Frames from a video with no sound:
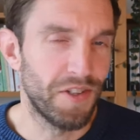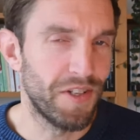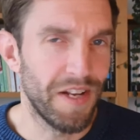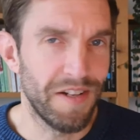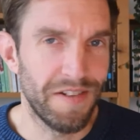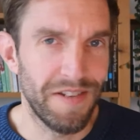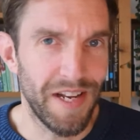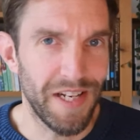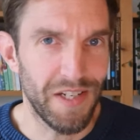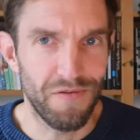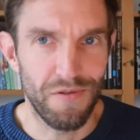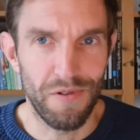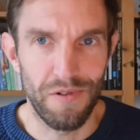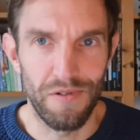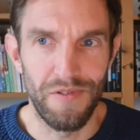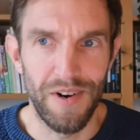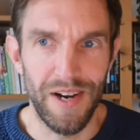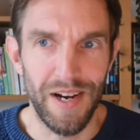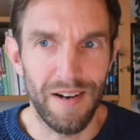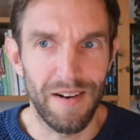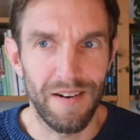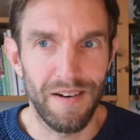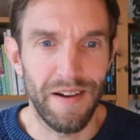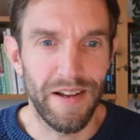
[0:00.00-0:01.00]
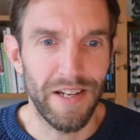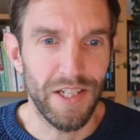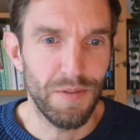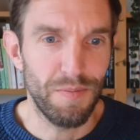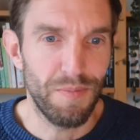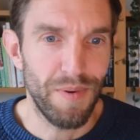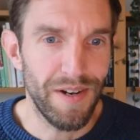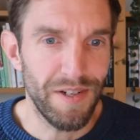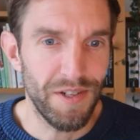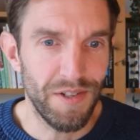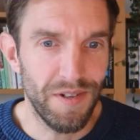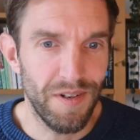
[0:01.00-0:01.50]
syntax for regular
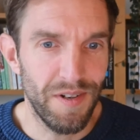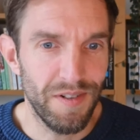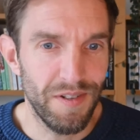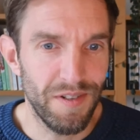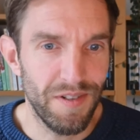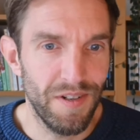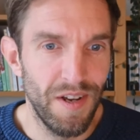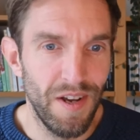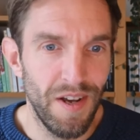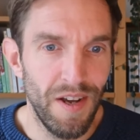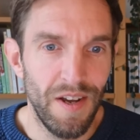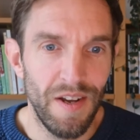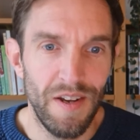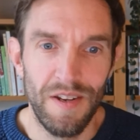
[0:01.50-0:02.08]
expressions,